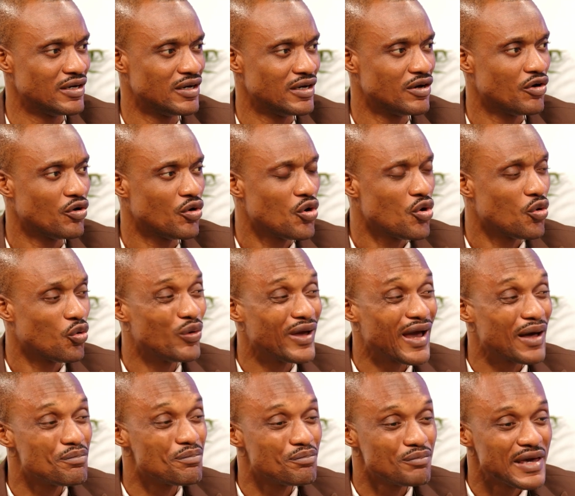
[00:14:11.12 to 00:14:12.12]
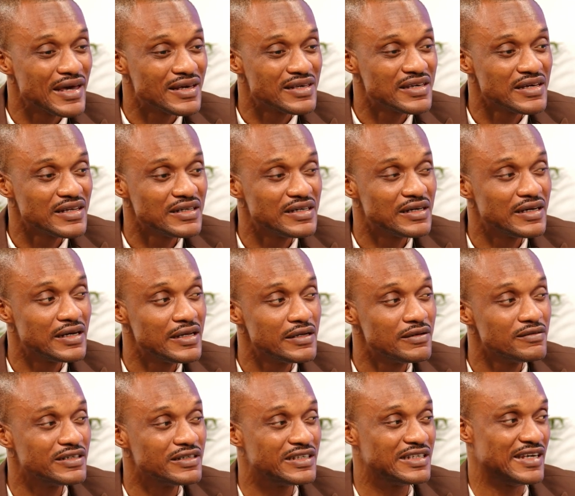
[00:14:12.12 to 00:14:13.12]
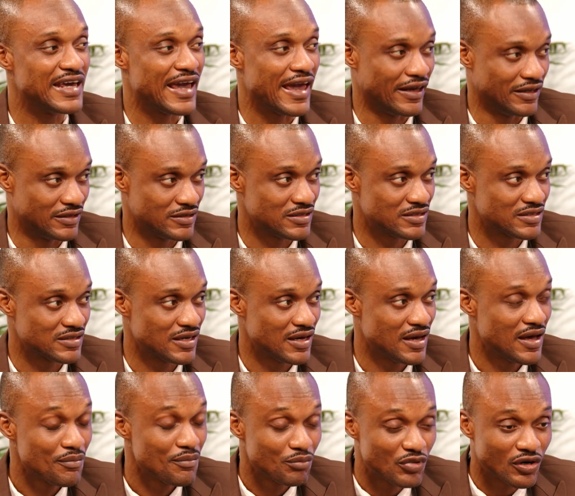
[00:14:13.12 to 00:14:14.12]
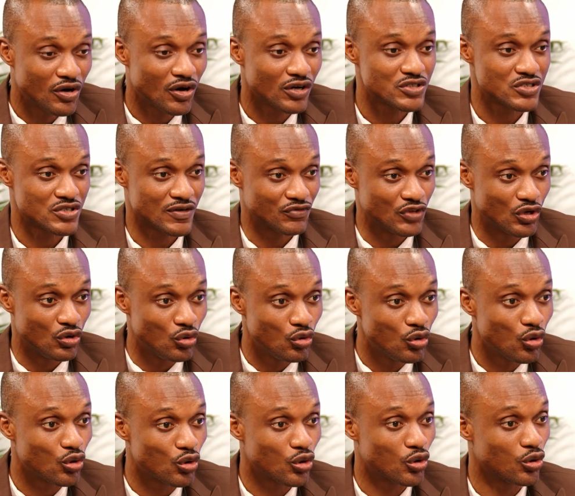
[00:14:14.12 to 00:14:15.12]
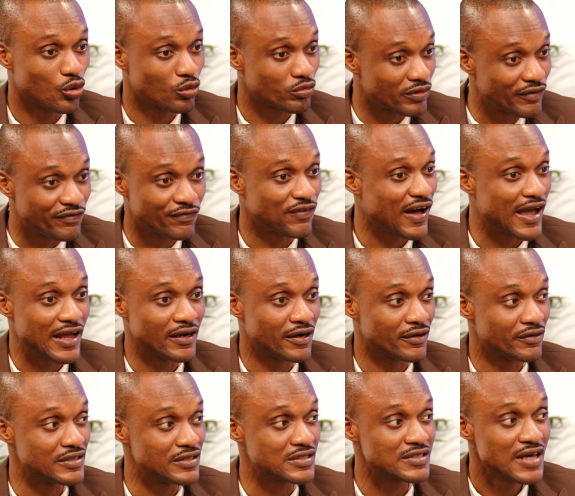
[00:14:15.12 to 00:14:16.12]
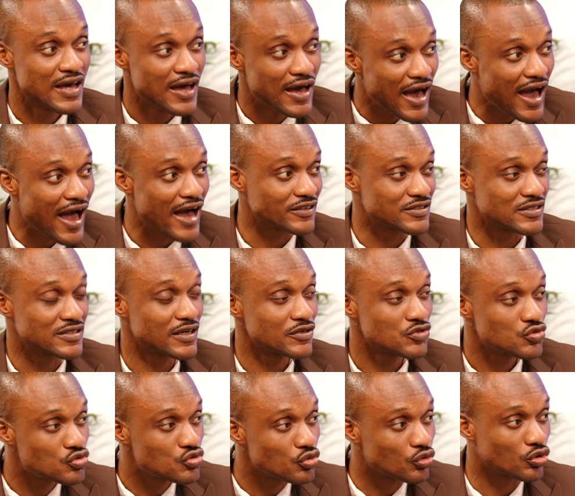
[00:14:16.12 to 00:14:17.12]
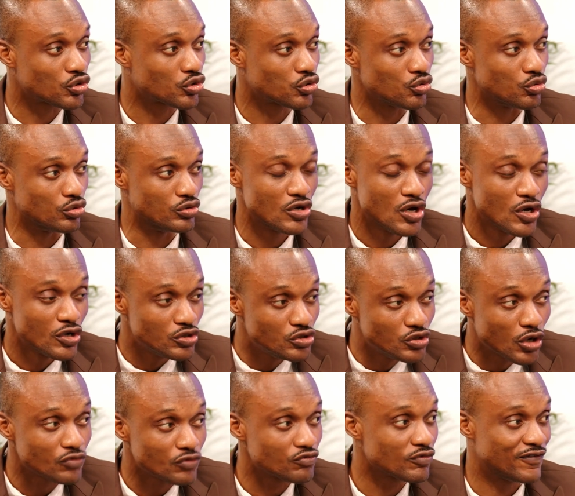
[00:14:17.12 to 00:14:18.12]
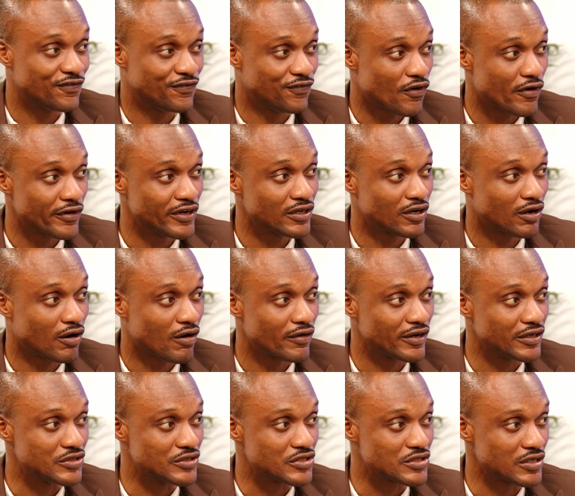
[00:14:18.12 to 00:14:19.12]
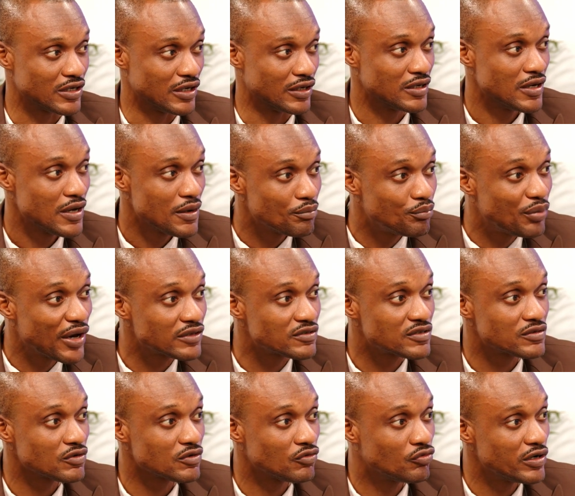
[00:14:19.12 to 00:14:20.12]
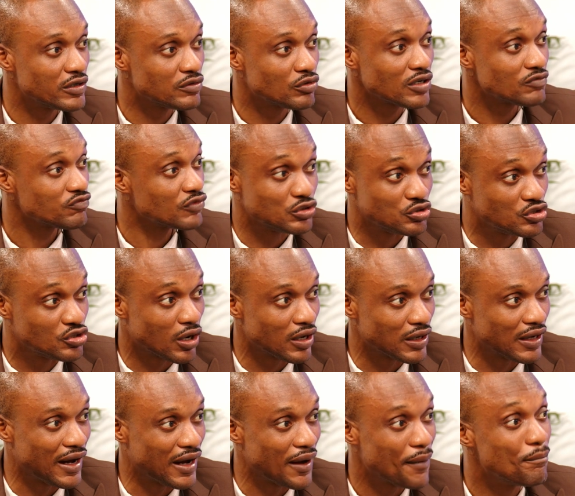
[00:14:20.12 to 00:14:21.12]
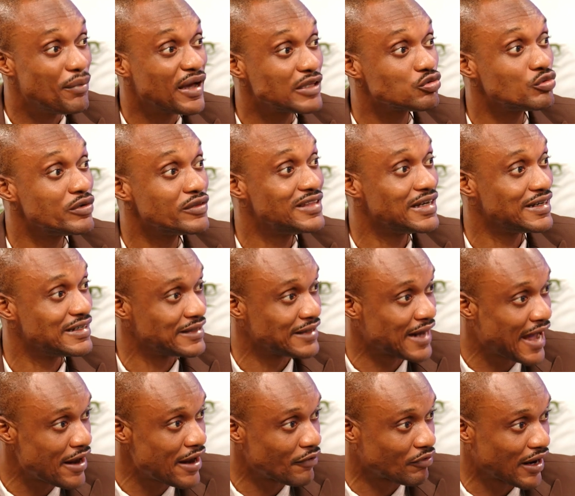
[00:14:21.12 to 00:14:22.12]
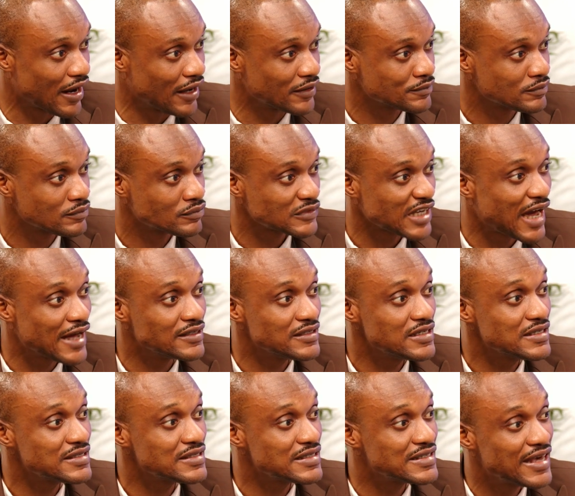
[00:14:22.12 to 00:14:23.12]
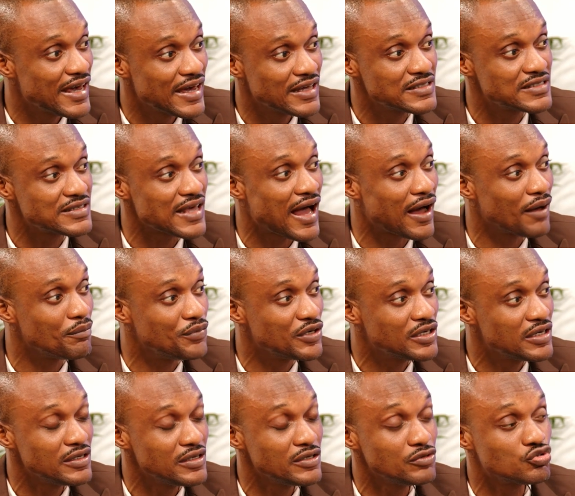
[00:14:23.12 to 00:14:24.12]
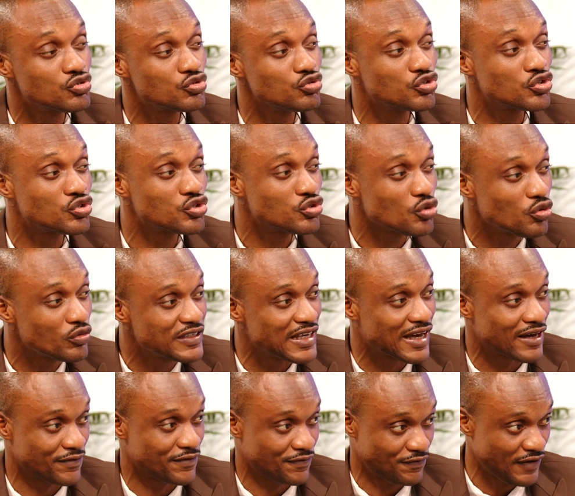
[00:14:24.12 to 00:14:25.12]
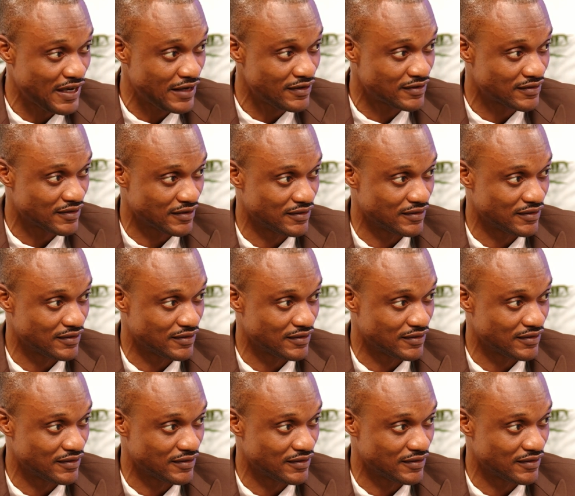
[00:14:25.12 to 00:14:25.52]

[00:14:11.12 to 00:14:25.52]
We are making little gains because of the local refineries' access to crude, not with foreign currency, not with dollar, but with the Naira. And these gains are beginning to show their faces